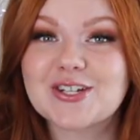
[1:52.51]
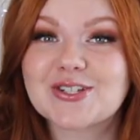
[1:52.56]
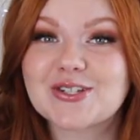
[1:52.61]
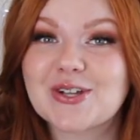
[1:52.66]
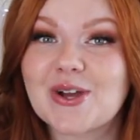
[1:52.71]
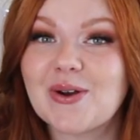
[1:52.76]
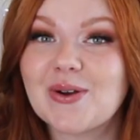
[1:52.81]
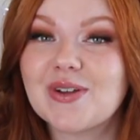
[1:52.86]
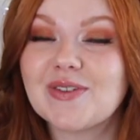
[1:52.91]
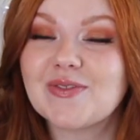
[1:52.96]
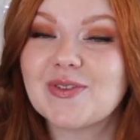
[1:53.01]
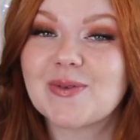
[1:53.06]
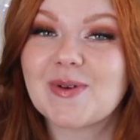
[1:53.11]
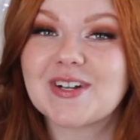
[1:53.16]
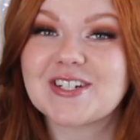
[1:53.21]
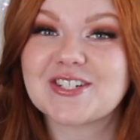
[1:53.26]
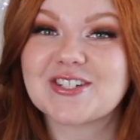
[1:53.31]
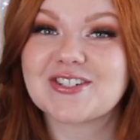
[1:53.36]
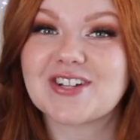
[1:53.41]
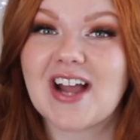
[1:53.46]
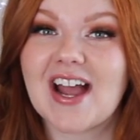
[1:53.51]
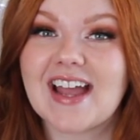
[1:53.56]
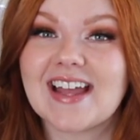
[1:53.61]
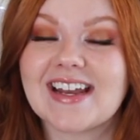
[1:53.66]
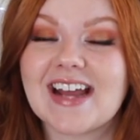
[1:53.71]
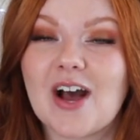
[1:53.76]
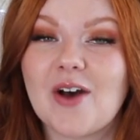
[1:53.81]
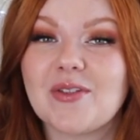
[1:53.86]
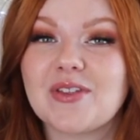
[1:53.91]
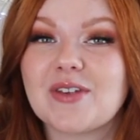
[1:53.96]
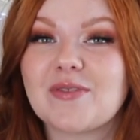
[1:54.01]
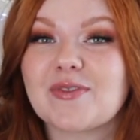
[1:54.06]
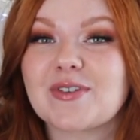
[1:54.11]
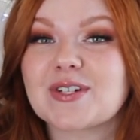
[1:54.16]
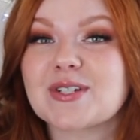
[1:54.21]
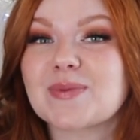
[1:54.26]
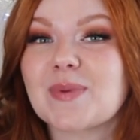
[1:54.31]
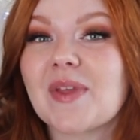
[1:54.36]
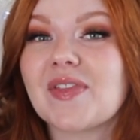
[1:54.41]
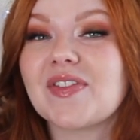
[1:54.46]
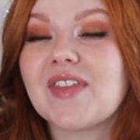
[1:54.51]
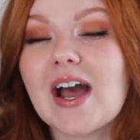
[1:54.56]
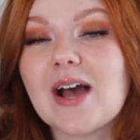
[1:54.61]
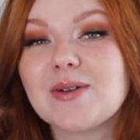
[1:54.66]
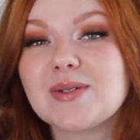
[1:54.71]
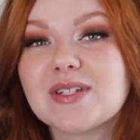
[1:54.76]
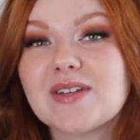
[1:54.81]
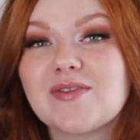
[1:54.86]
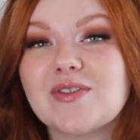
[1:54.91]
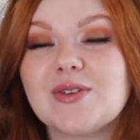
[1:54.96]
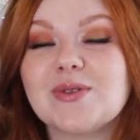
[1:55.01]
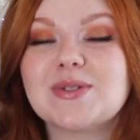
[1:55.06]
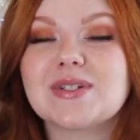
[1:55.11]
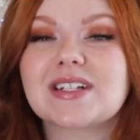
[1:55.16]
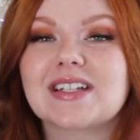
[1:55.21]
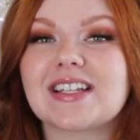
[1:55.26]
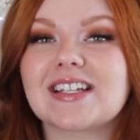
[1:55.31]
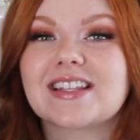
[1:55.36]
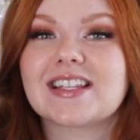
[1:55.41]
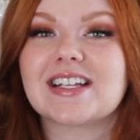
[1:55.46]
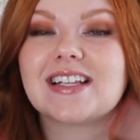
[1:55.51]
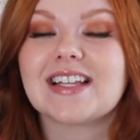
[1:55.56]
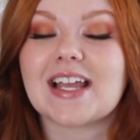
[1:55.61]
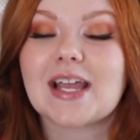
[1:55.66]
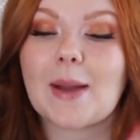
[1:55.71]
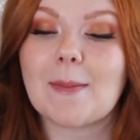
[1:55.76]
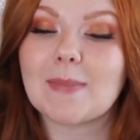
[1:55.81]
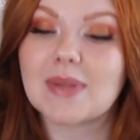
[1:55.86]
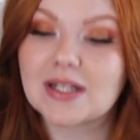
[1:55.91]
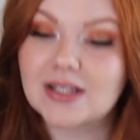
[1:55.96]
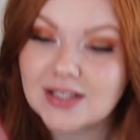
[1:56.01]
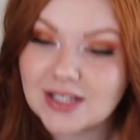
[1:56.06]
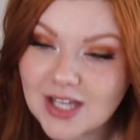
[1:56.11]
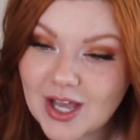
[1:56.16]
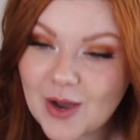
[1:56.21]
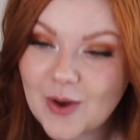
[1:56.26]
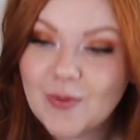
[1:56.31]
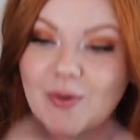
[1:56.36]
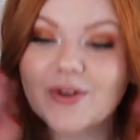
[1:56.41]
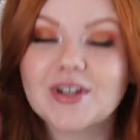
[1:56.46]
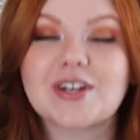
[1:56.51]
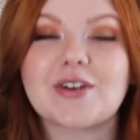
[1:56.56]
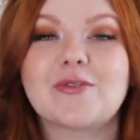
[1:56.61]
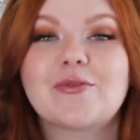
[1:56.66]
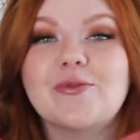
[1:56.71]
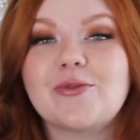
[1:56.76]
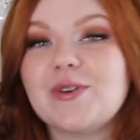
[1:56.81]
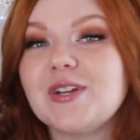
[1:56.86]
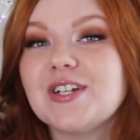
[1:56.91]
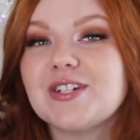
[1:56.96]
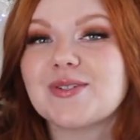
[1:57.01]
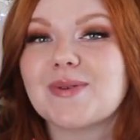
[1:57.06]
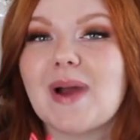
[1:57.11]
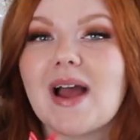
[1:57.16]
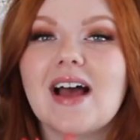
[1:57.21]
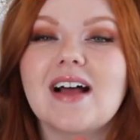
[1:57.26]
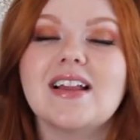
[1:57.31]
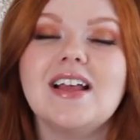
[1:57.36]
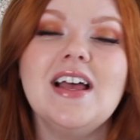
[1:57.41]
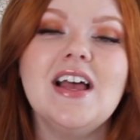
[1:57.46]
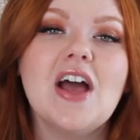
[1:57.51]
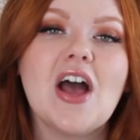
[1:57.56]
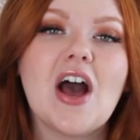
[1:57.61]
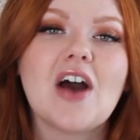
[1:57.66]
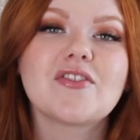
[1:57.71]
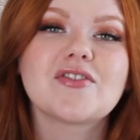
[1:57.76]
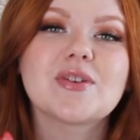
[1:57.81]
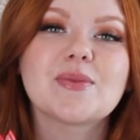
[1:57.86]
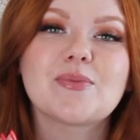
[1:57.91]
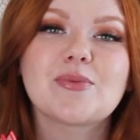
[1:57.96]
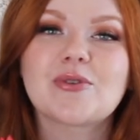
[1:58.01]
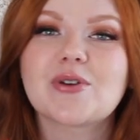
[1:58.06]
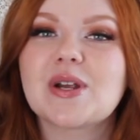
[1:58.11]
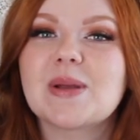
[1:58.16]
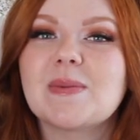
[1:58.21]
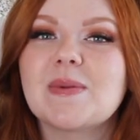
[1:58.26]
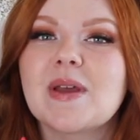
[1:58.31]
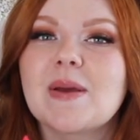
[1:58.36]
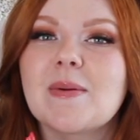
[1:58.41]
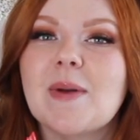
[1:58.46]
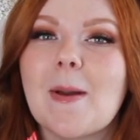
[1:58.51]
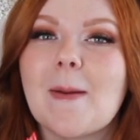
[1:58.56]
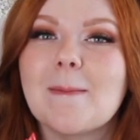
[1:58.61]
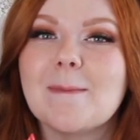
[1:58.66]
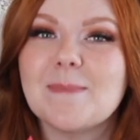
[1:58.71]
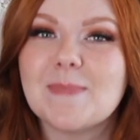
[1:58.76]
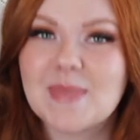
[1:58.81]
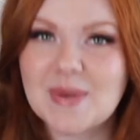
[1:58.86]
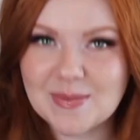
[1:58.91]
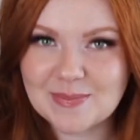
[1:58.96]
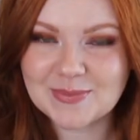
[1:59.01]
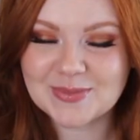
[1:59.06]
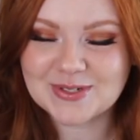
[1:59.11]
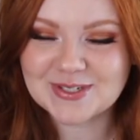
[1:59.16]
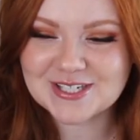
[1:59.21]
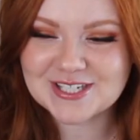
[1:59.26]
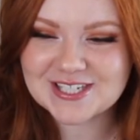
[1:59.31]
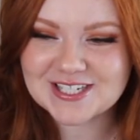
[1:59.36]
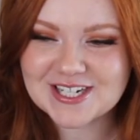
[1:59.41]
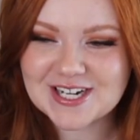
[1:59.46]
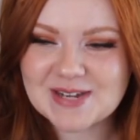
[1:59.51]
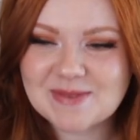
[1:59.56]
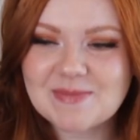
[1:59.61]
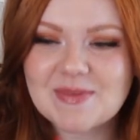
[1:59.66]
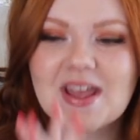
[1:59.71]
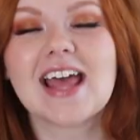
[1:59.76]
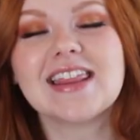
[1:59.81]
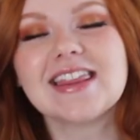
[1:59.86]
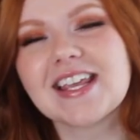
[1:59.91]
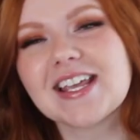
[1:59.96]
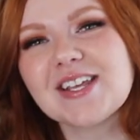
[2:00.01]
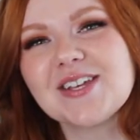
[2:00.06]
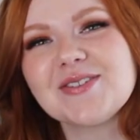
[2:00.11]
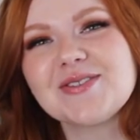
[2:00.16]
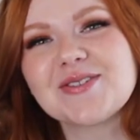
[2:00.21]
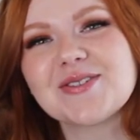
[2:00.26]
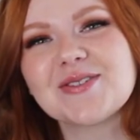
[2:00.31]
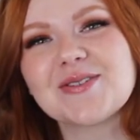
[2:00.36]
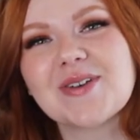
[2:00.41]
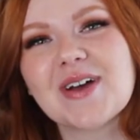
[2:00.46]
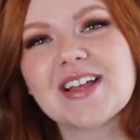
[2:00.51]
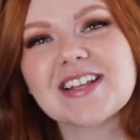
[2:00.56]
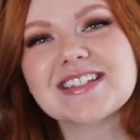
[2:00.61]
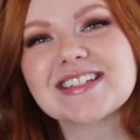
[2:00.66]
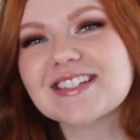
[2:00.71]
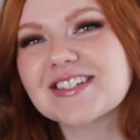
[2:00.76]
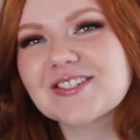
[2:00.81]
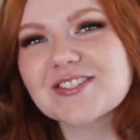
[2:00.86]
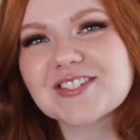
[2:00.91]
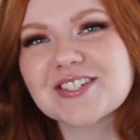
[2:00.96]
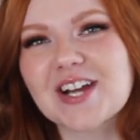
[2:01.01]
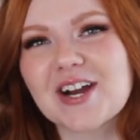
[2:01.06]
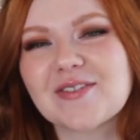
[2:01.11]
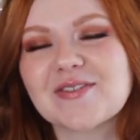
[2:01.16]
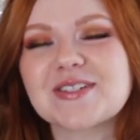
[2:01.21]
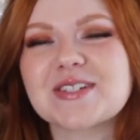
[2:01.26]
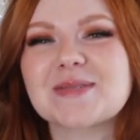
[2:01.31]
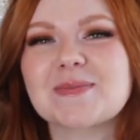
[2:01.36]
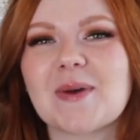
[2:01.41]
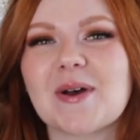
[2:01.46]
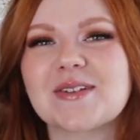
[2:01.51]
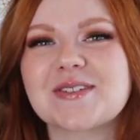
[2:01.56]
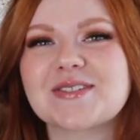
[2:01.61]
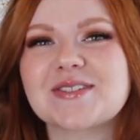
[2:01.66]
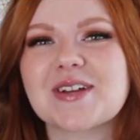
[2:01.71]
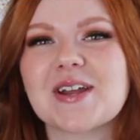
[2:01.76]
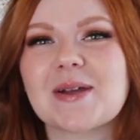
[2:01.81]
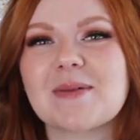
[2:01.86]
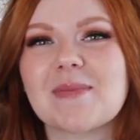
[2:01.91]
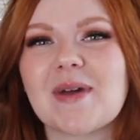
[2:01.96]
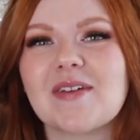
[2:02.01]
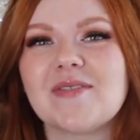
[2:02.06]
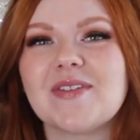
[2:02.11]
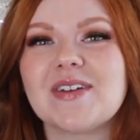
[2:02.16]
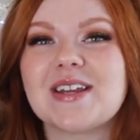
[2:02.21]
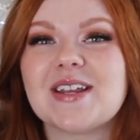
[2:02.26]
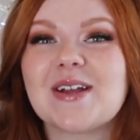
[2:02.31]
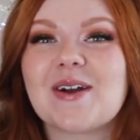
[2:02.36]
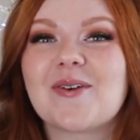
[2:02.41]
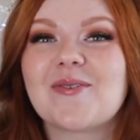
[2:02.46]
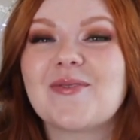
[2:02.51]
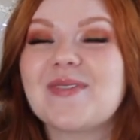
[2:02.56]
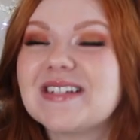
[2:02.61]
So if you want to try it out, the first 1,000 of you to click the link below will get a free trial of the premium membership. And thank you to Skillshare for sponsoring my video